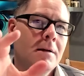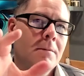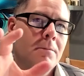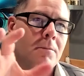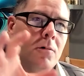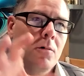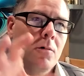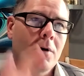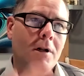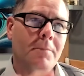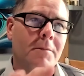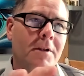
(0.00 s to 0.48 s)

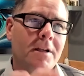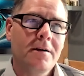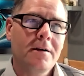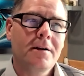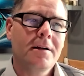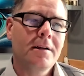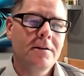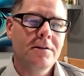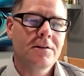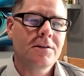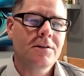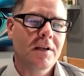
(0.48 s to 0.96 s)
But what I'm
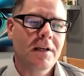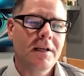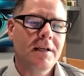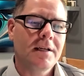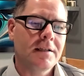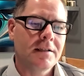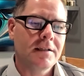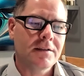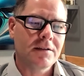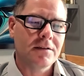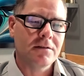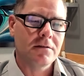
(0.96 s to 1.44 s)
hearing you say
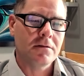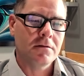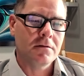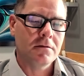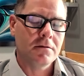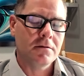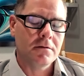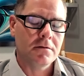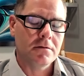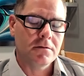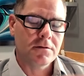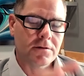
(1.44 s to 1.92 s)
is
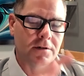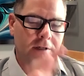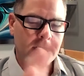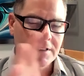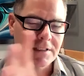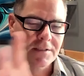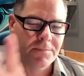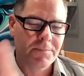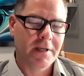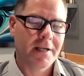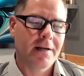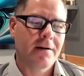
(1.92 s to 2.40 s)

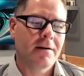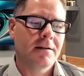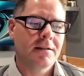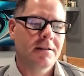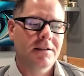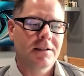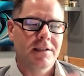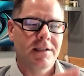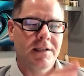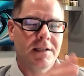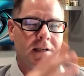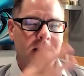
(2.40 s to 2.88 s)

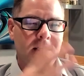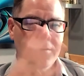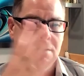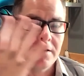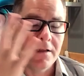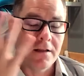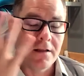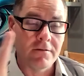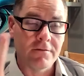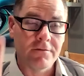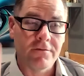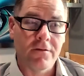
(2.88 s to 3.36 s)
transparency,
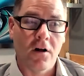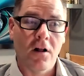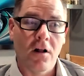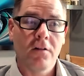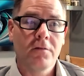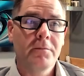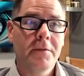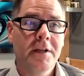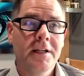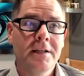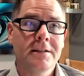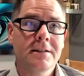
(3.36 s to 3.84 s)

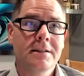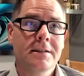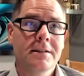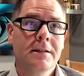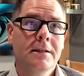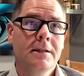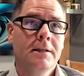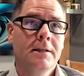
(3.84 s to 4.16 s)
involvement,